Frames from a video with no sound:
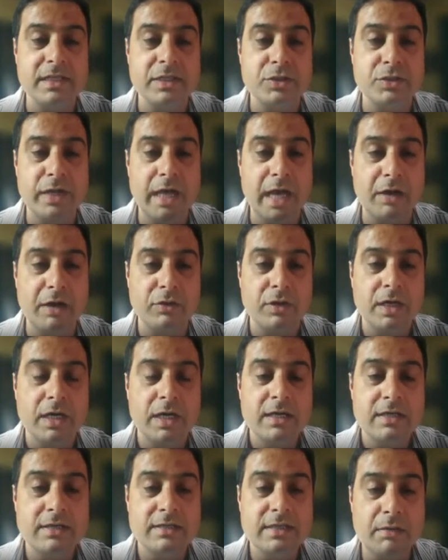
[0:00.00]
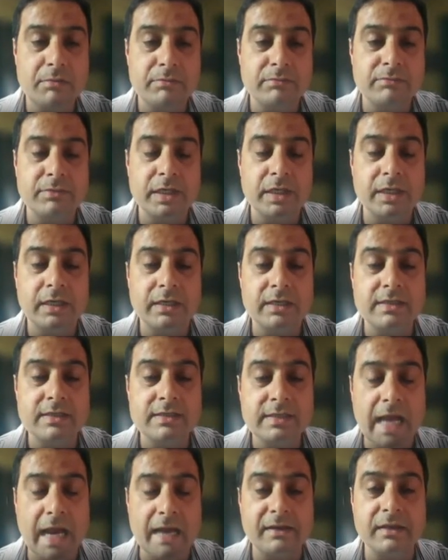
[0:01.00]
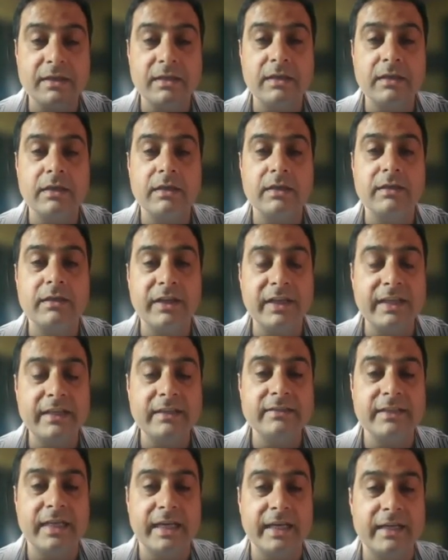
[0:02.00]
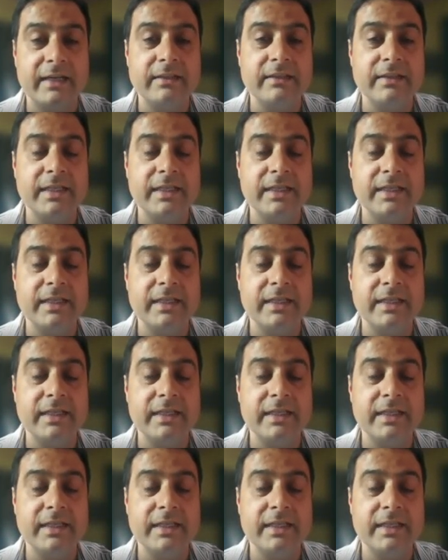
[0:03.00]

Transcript: It should have some scattered trees here and